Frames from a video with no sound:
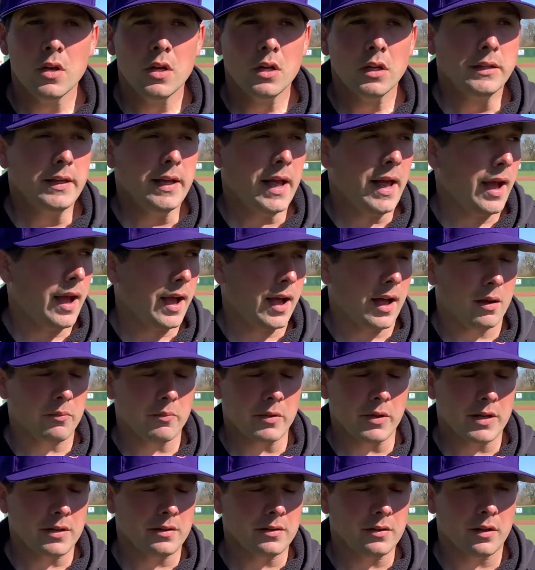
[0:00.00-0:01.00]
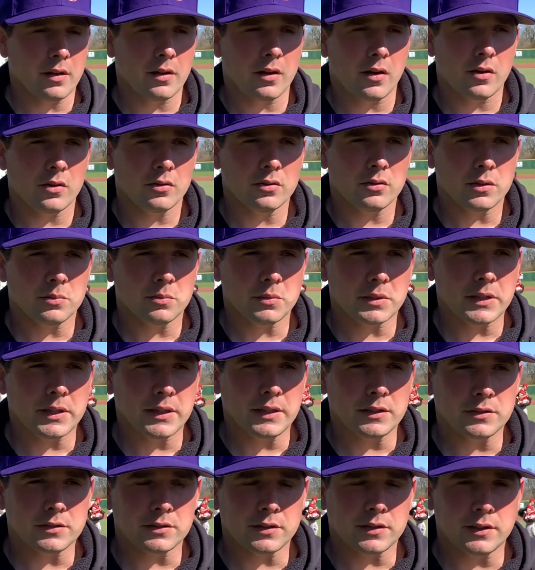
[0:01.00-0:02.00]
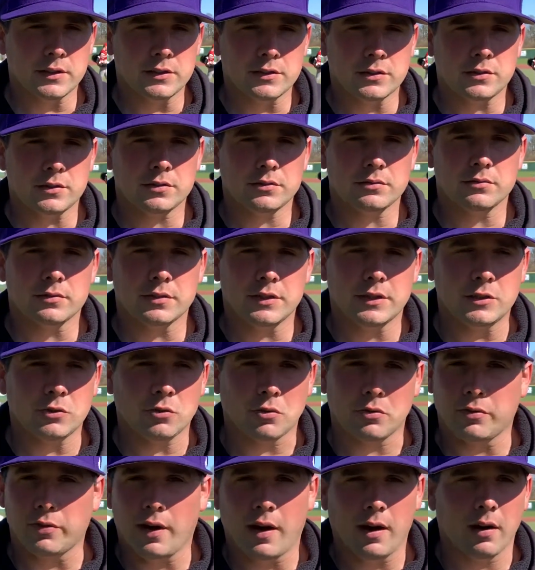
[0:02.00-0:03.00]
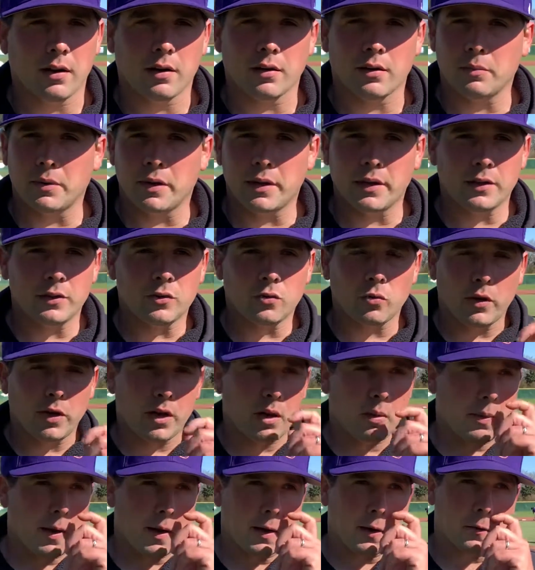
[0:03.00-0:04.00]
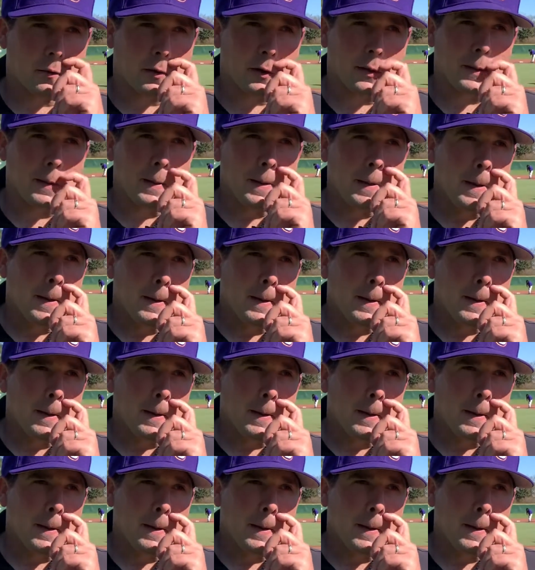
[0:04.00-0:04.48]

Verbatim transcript: Yeah. I mean, you know, I mean, he's he's he's on fire. I mean, he's swinging the bat great.